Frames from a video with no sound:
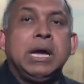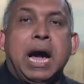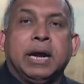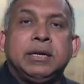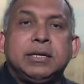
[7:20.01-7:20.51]

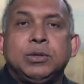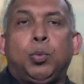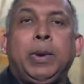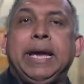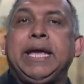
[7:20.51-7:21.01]
under the
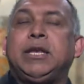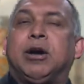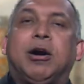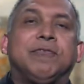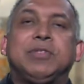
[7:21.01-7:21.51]
weight
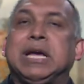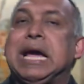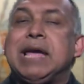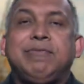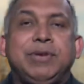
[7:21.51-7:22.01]
of the
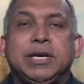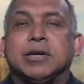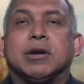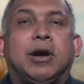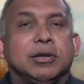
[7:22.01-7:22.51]
heavy
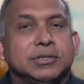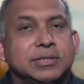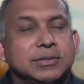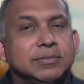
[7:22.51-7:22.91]
cross.